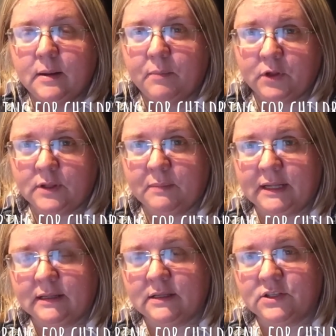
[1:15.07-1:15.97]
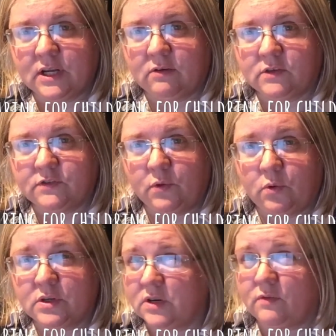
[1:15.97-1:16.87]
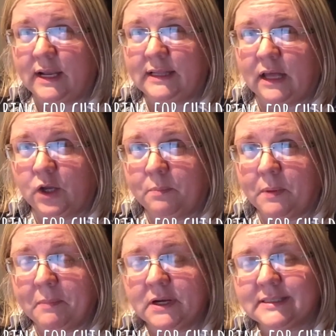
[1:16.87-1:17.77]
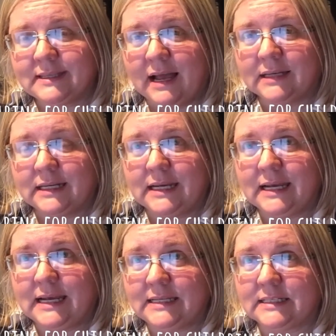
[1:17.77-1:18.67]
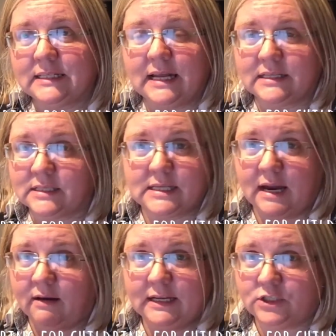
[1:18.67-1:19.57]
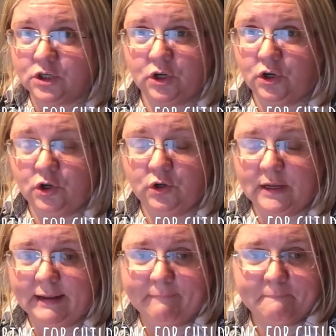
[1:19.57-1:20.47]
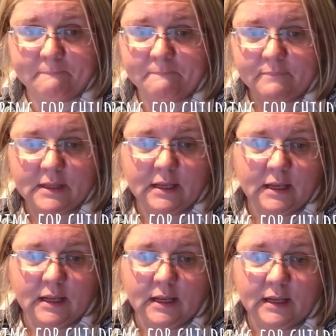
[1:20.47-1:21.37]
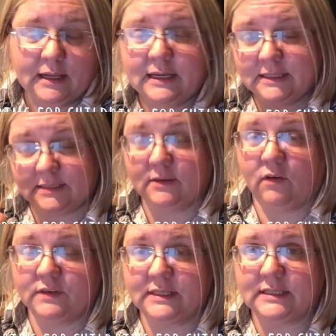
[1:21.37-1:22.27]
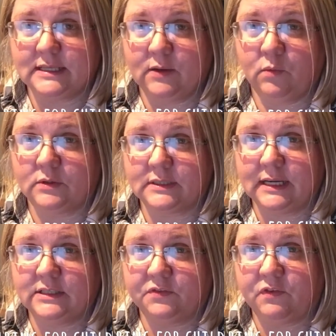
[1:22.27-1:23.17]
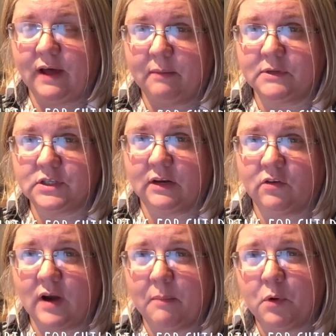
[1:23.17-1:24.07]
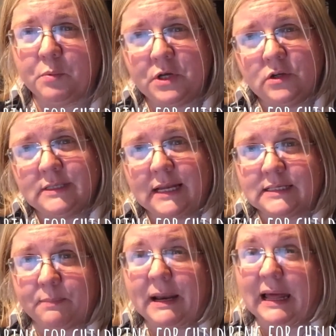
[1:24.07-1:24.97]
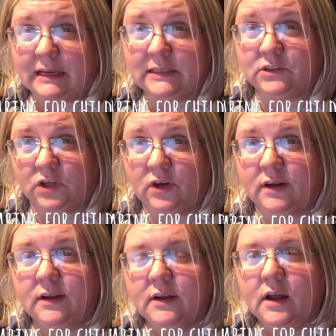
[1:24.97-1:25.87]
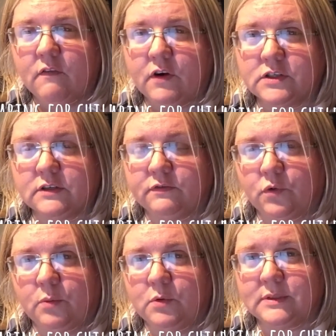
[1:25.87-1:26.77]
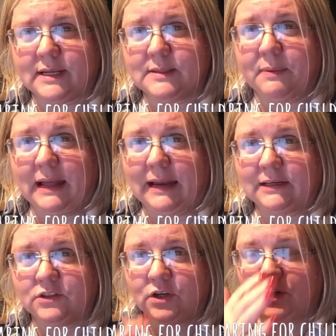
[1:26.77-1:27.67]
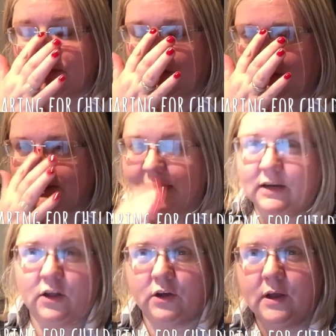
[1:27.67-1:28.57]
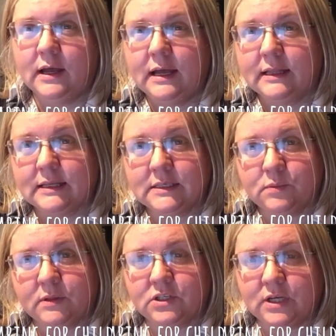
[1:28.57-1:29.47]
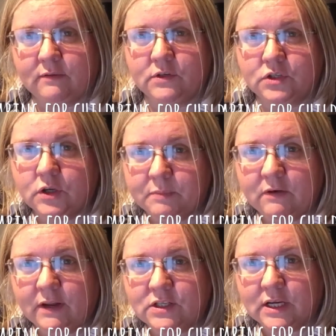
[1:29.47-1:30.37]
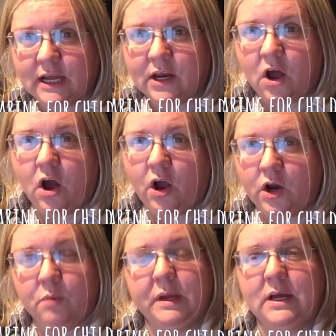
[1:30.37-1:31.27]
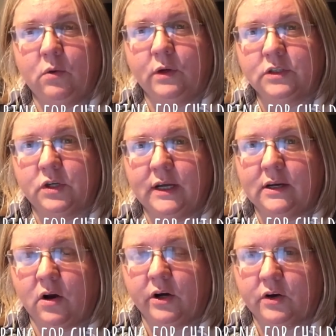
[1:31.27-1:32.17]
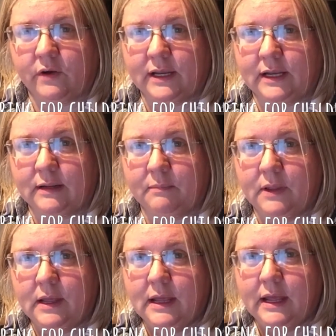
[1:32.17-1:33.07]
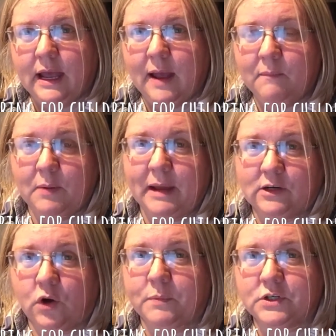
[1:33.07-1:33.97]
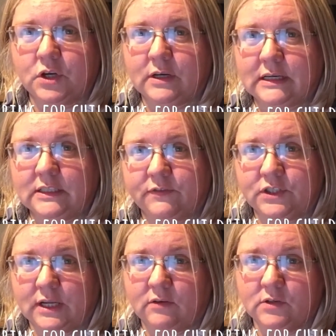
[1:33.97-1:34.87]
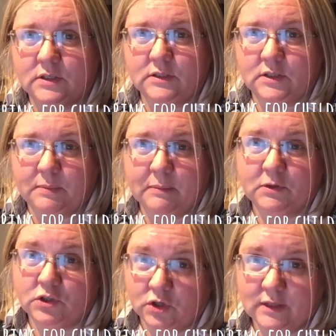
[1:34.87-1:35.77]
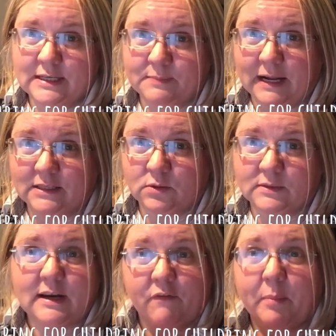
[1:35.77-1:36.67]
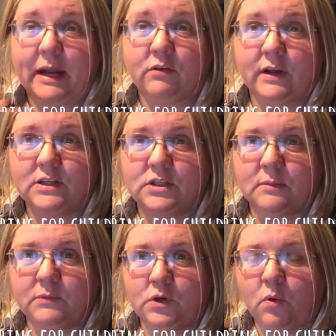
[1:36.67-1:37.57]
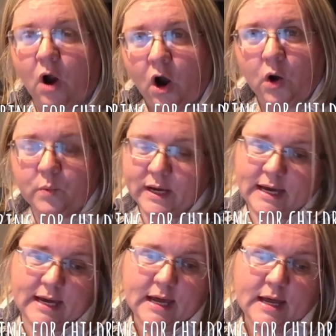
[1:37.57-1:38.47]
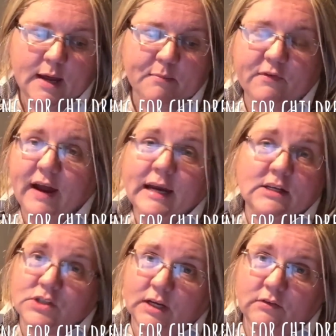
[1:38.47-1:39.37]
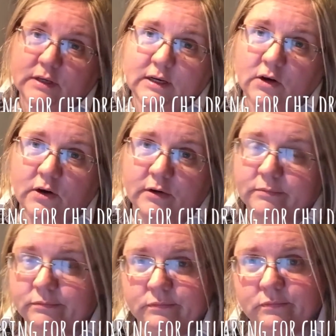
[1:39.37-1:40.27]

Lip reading: put them in the children's folders and write that up, because that isn't necessarily to it is obviously to see what stage of development children are at, but we use that as a planning tool, first and foremost as a planning tool. So we're saying, look, this is what the children should be reaching, and how are we going to, in our curriculum, implement opportunities for children to be able to do these milestones, never mind reach them. You know, are we providing children in our